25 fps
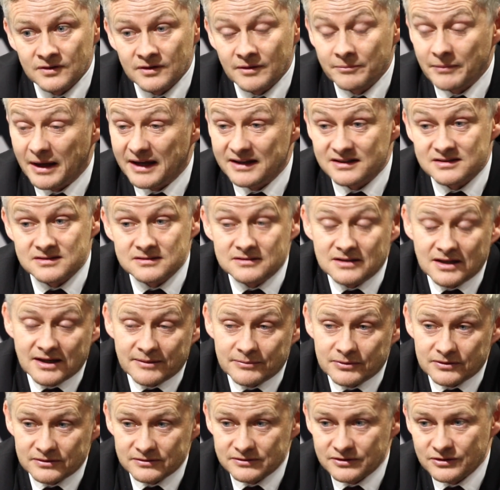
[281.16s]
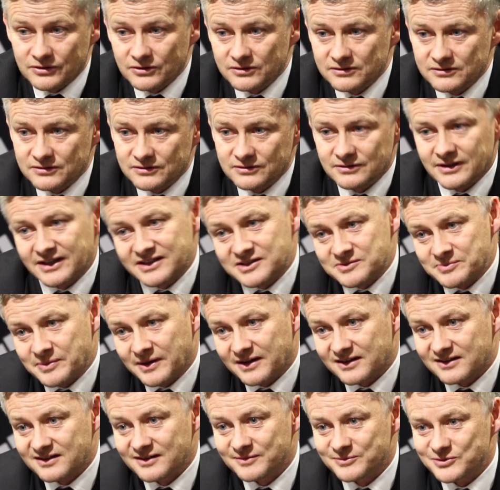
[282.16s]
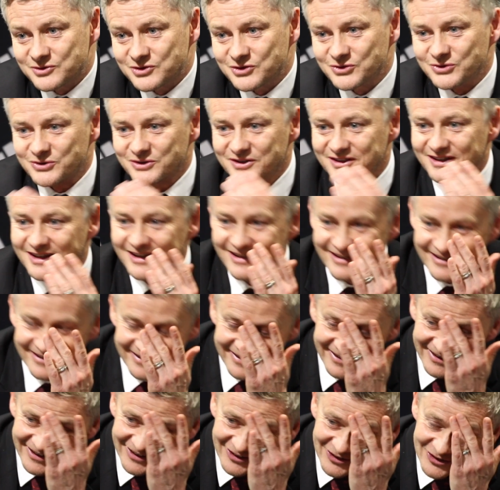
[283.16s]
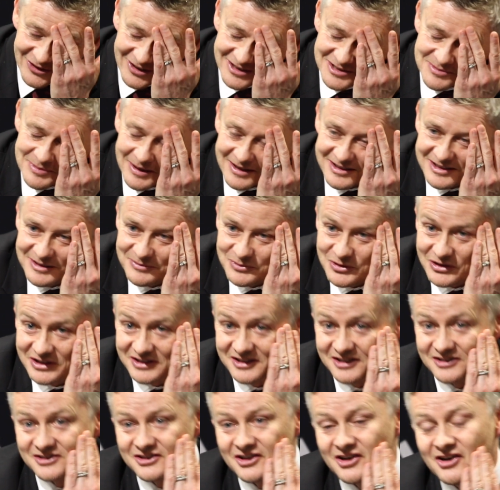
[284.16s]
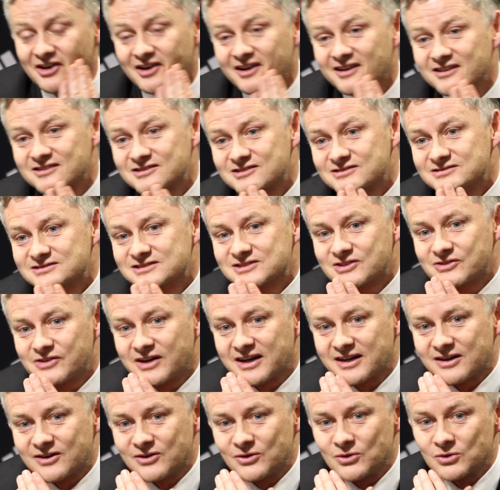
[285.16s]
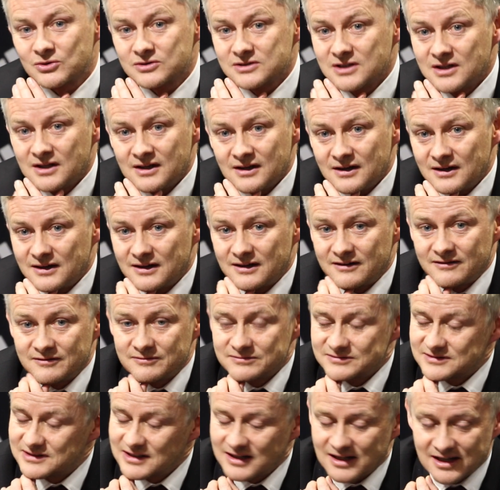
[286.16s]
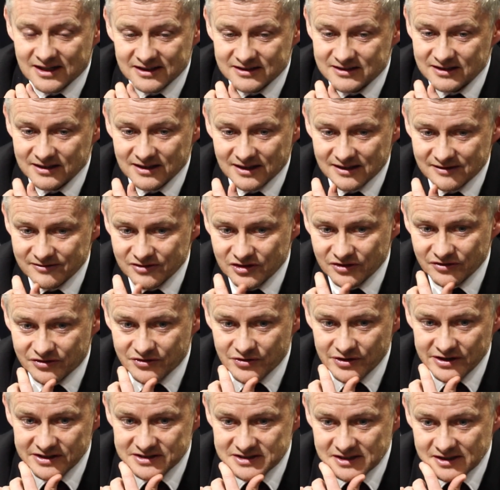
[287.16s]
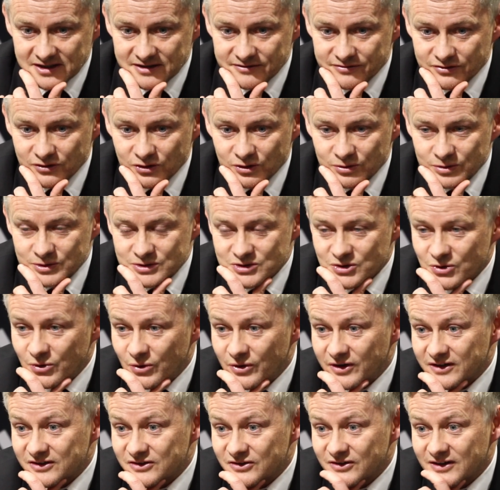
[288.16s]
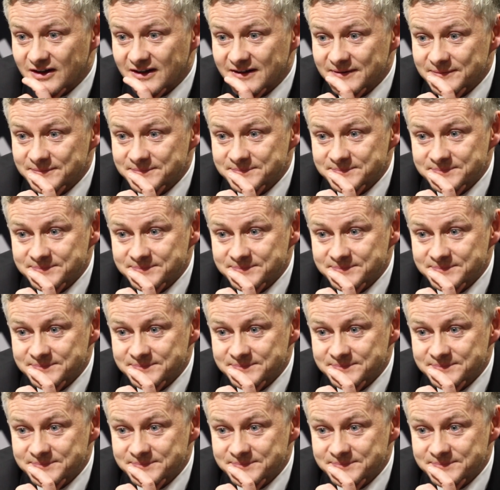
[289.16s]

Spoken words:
Amazing, yeah, but you expect him to you expect him to hit the target. It's a great goal. Delighted that I've got three centre forwards scoring today.